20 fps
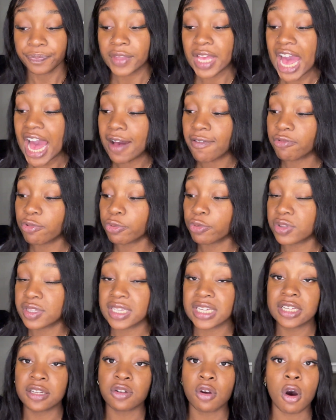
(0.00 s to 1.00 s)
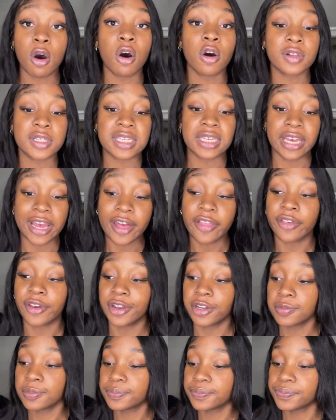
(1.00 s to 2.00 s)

Have a routine altogether